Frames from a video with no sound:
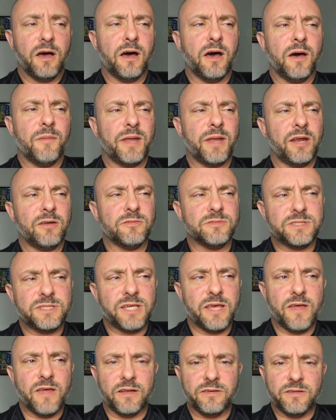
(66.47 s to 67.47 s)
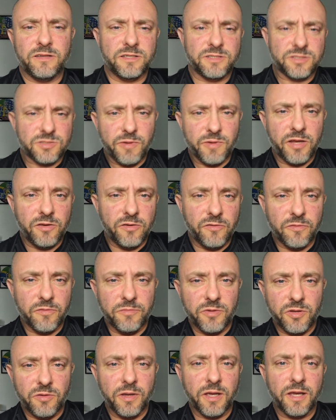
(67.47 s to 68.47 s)
And I don't say that to dissuade you
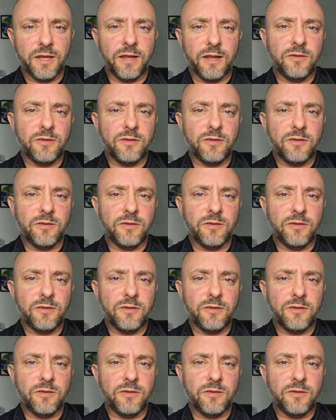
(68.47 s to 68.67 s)
from doing it.